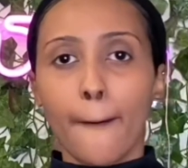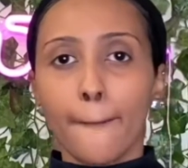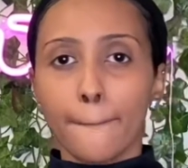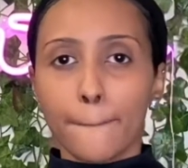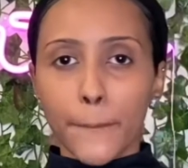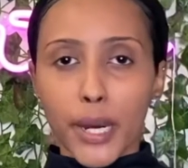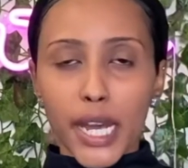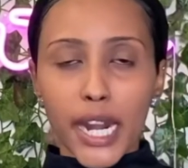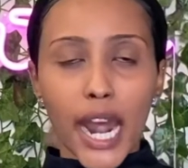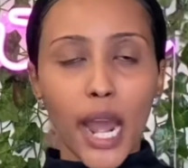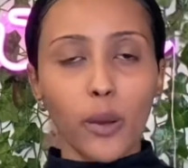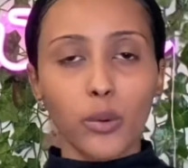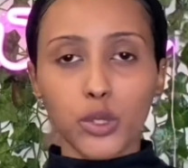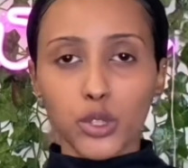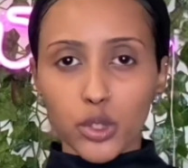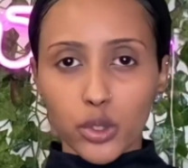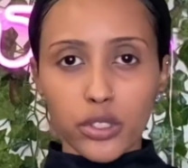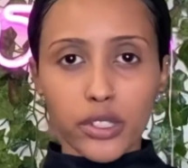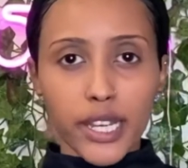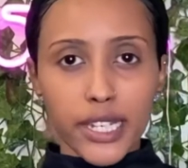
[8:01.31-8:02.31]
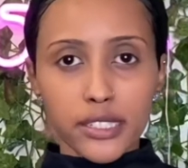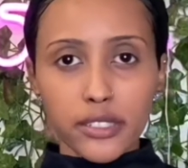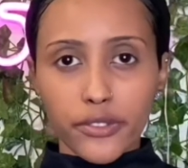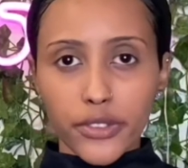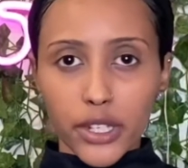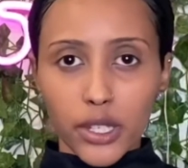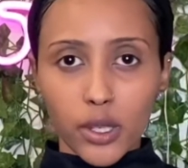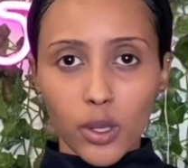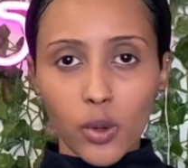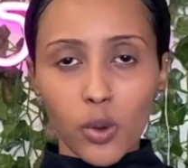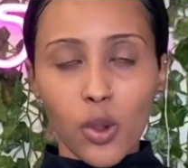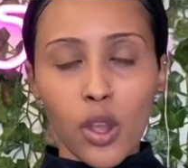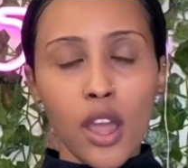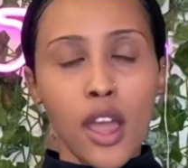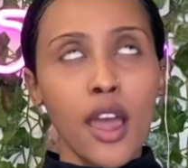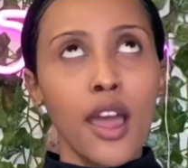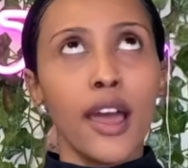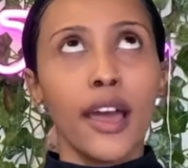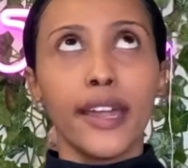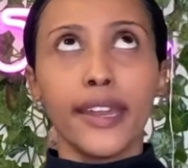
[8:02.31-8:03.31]
But I will show you guys a video
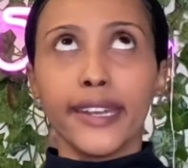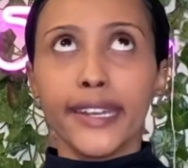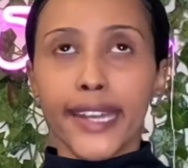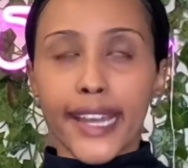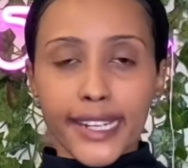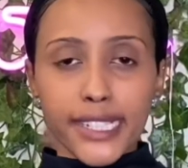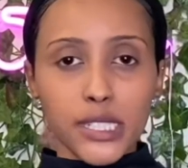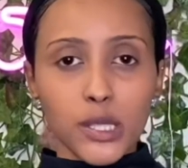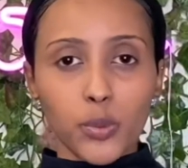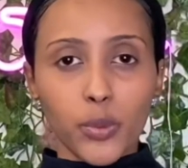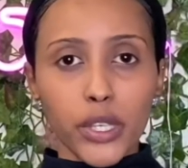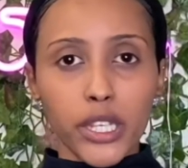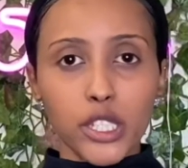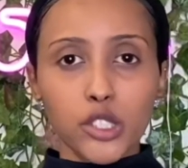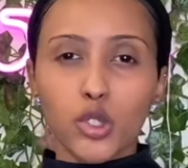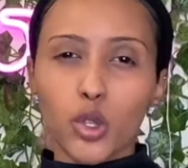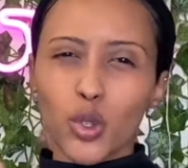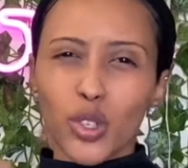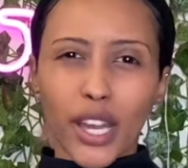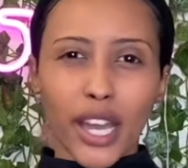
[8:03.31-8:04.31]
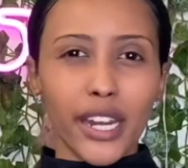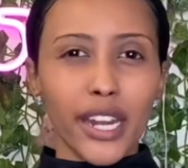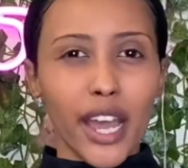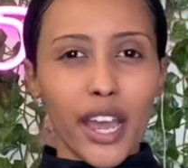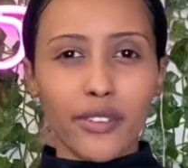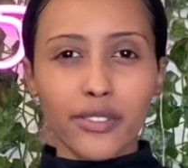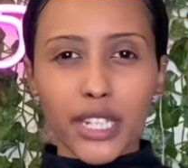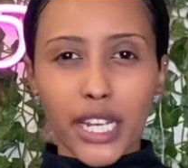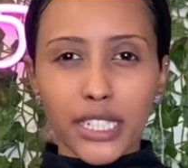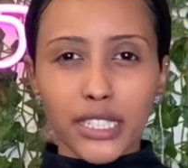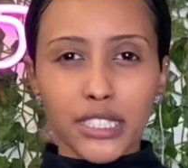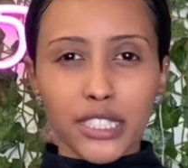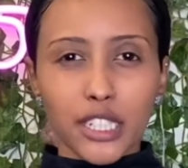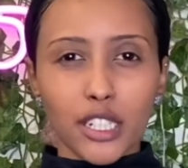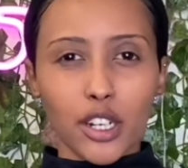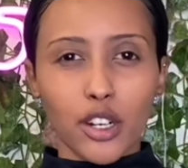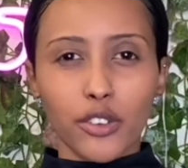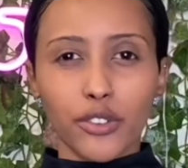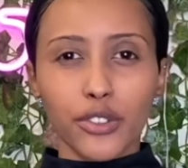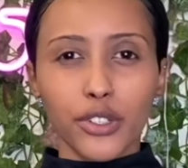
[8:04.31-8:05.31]
next week so you kind of have an idea
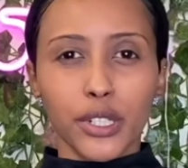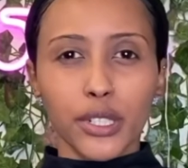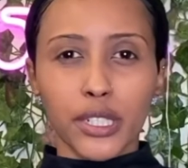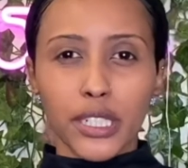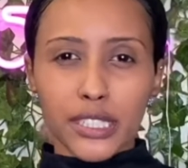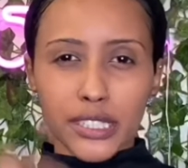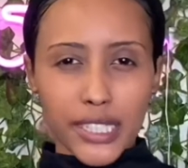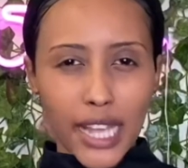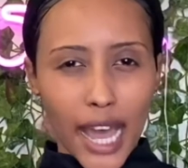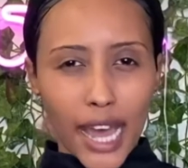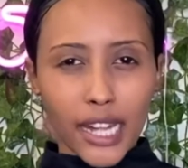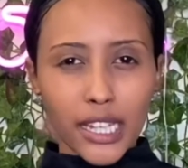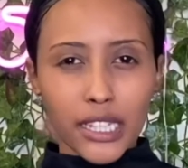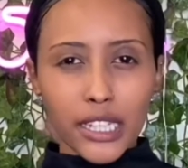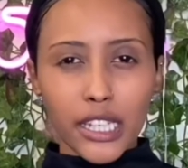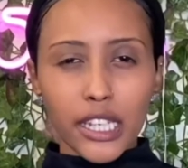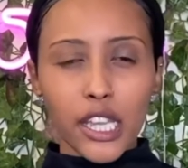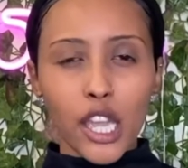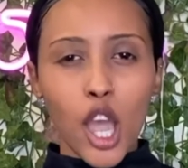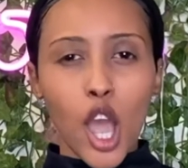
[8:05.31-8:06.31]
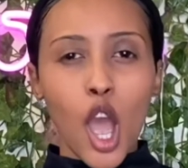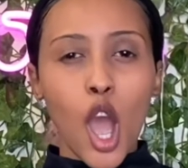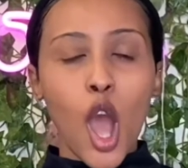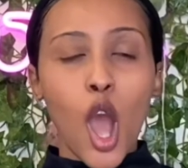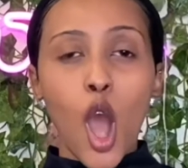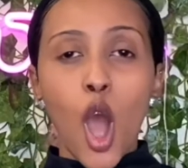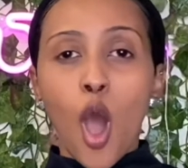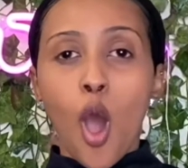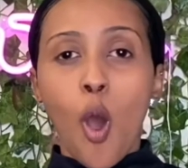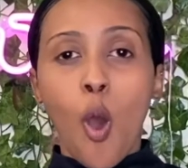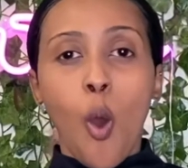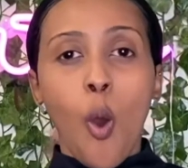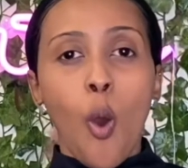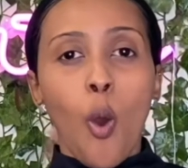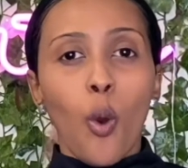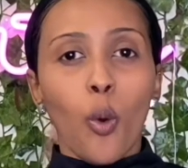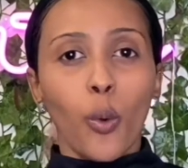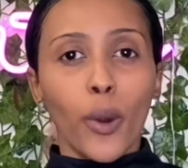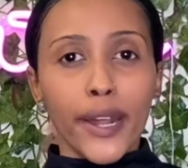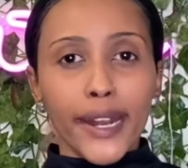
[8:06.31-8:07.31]
of exactly
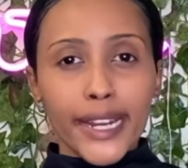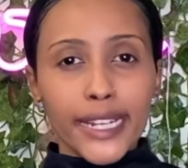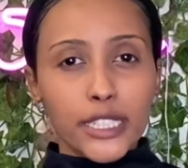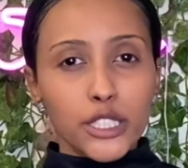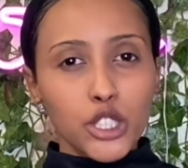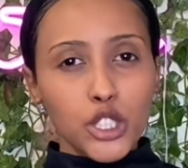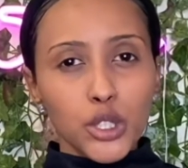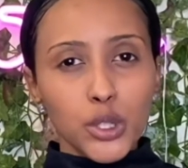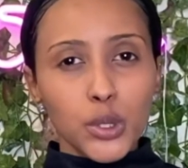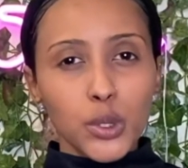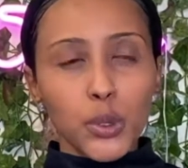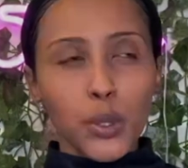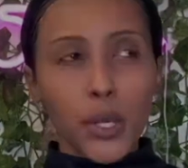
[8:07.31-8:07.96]
what I do.